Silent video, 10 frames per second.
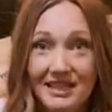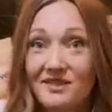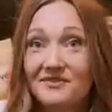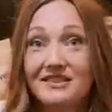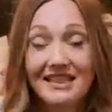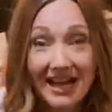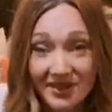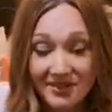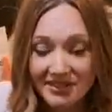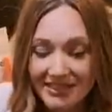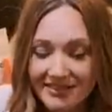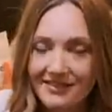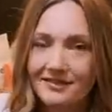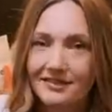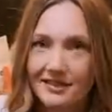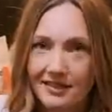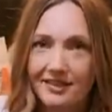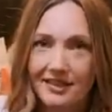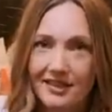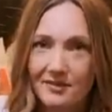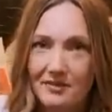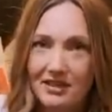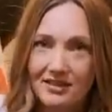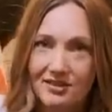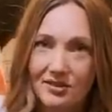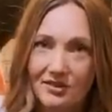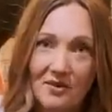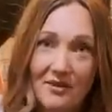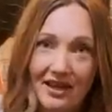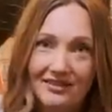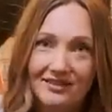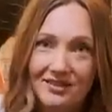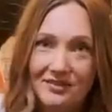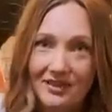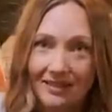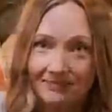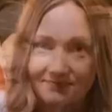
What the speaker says: And if it's calories, then meat is a great way to do that.